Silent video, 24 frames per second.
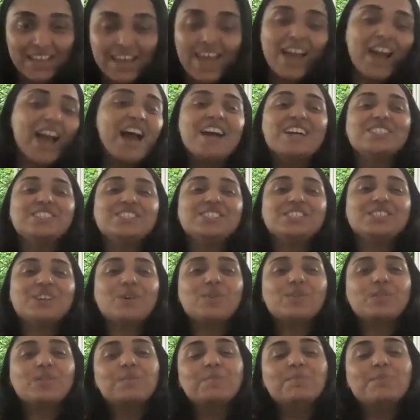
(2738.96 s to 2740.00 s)
And so
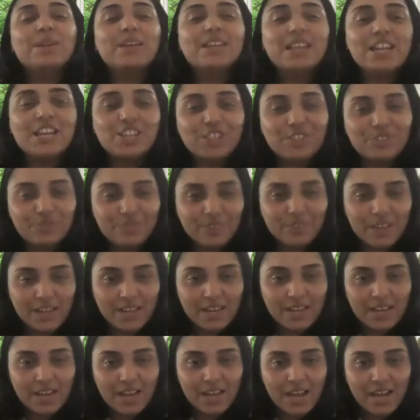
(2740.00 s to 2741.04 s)
the minute you
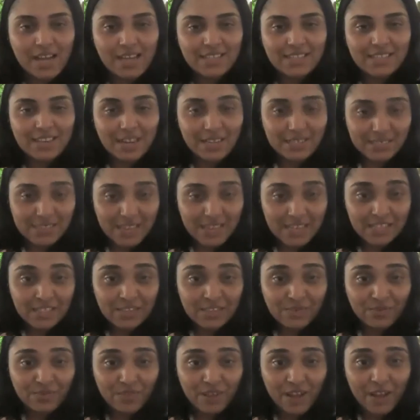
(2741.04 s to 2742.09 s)
realize and
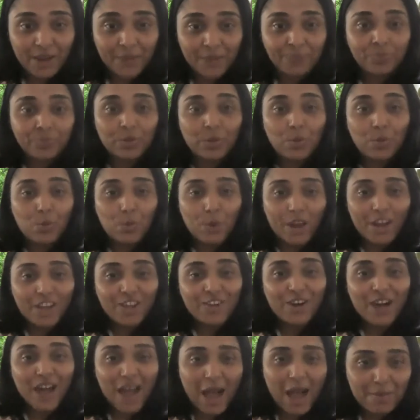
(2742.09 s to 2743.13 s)
identify where your
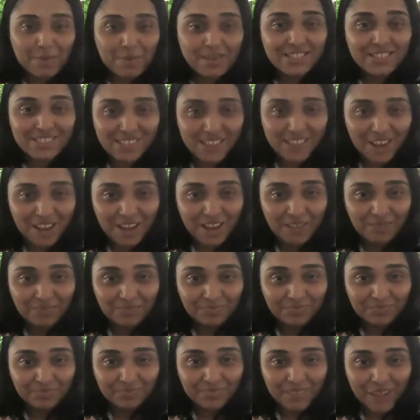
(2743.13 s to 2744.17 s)
habits are,
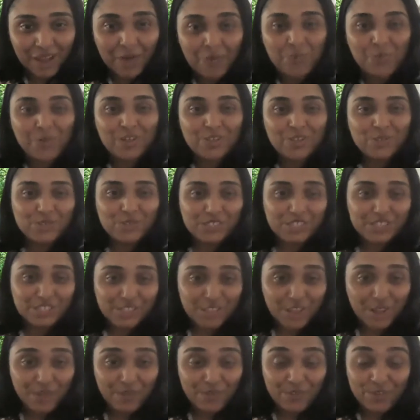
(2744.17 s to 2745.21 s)
mm-hmm. and which ones are
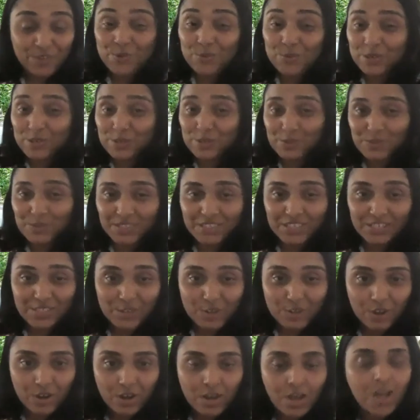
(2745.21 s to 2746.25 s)
serving you, which ones are
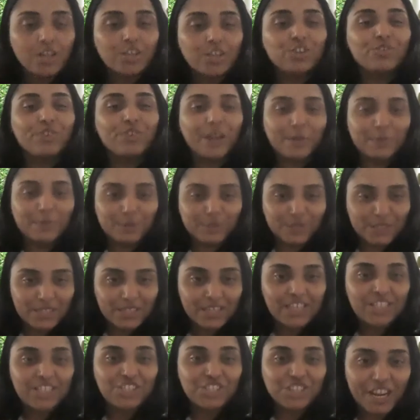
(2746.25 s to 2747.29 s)
not, you're able to
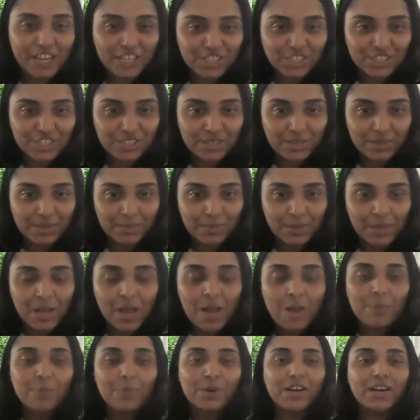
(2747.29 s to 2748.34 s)
then change them.
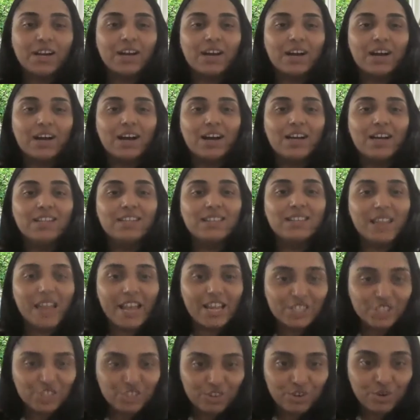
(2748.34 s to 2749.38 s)
But
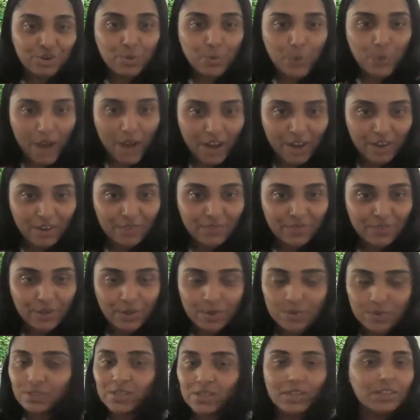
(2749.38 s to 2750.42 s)
unless you're aware of
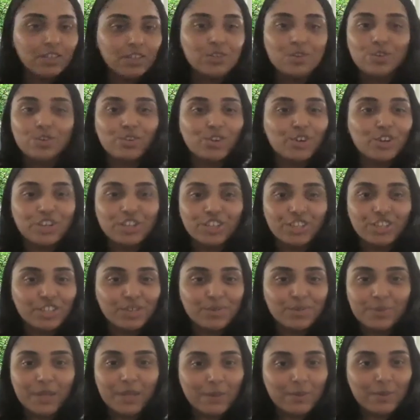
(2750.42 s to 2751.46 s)
those, you're not going to
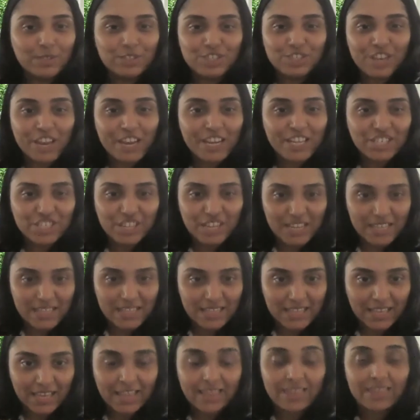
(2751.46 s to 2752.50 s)
be able to change
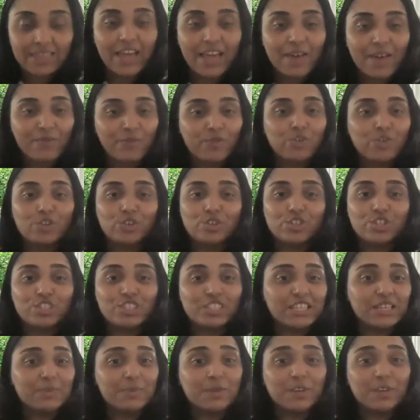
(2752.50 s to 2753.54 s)
anything. And therefore, you're just
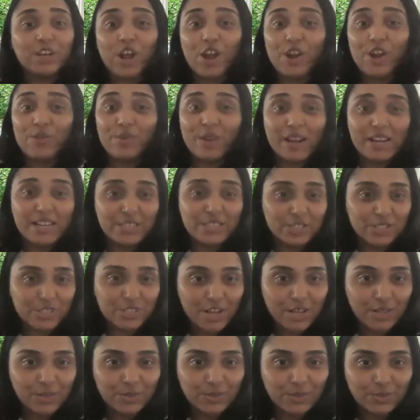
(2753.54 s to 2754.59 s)
going to be going around in
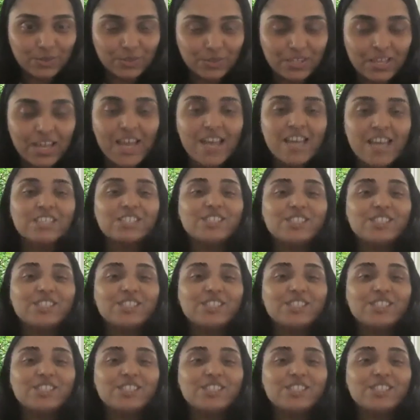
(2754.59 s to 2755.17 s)
circles. Mm-hmm.